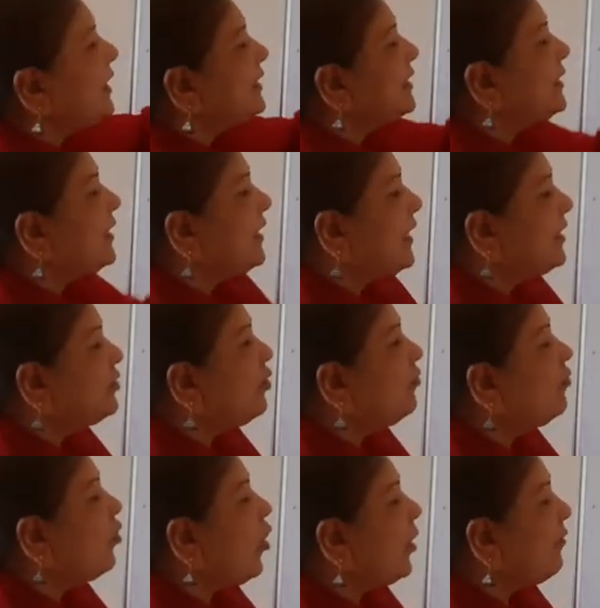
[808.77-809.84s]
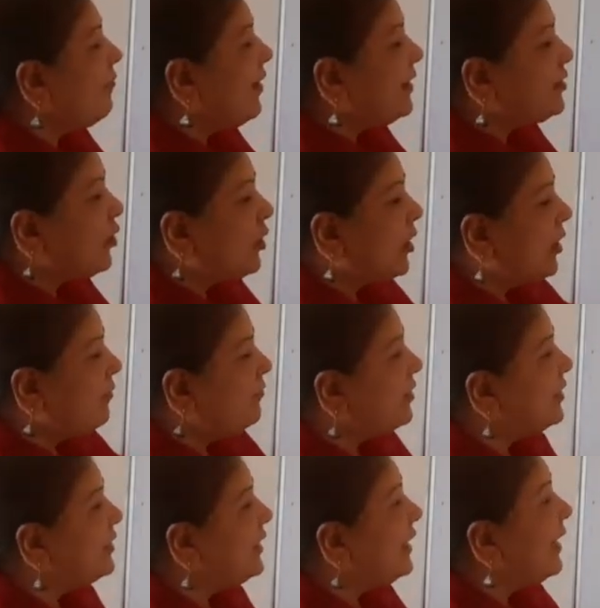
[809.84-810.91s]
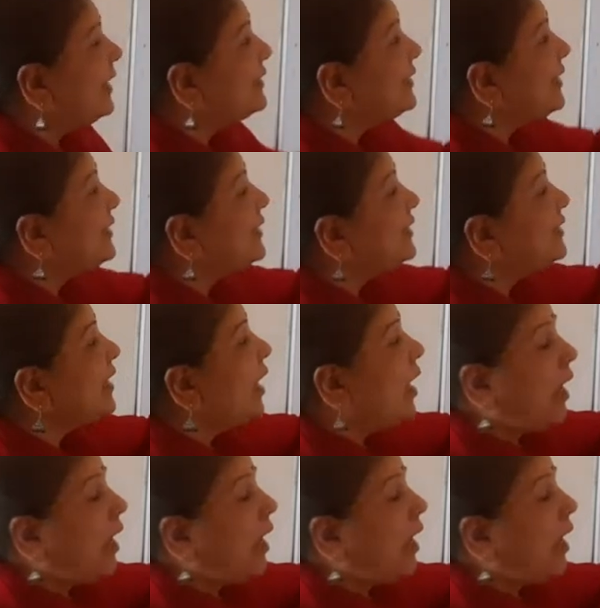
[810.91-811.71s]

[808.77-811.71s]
in the case of convex or converging lens, it is